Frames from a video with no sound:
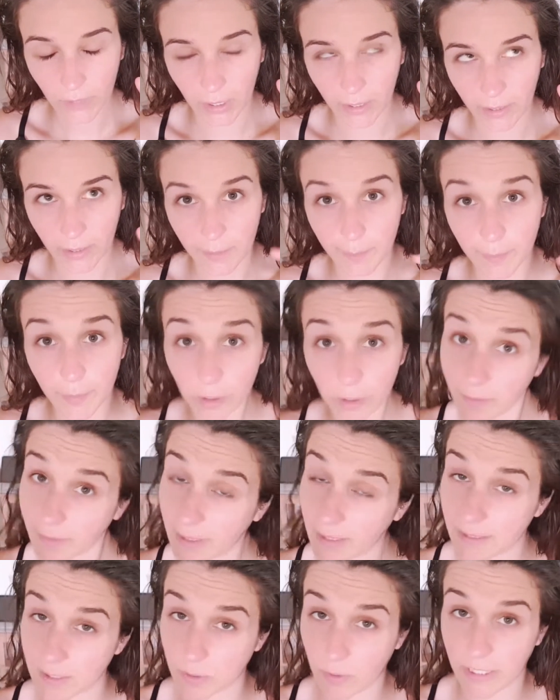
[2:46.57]
Uh, Burning
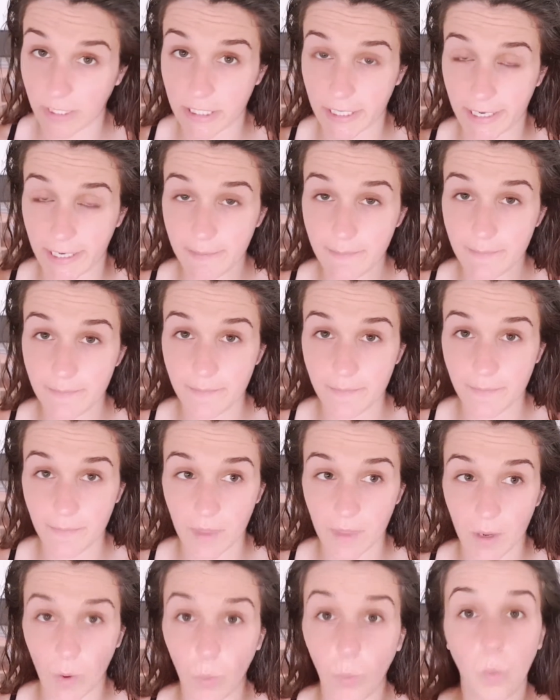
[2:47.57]
Man is quite cheap
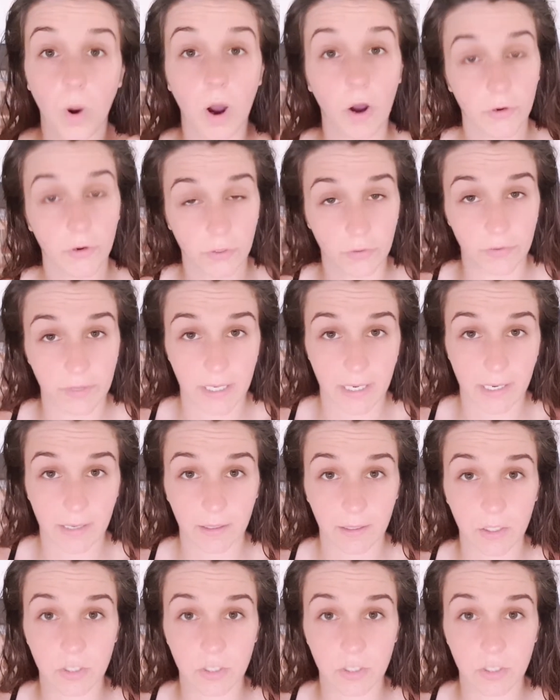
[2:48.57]
while you're there